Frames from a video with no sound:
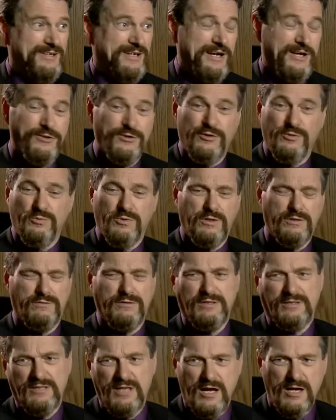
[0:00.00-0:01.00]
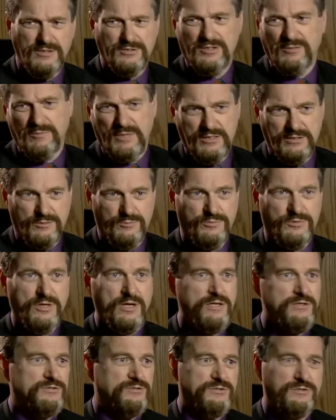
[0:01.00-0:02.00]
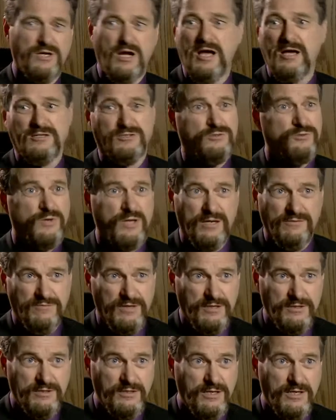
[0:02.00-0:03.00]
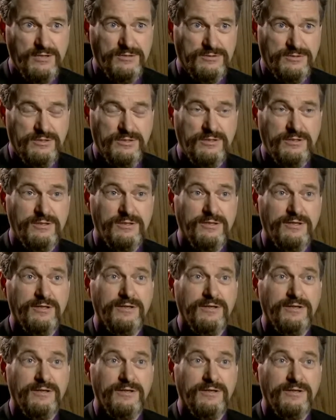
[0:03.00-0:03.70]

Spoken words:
and they're wondering, gosh, am I depressed? Gosh, do I have ADHD?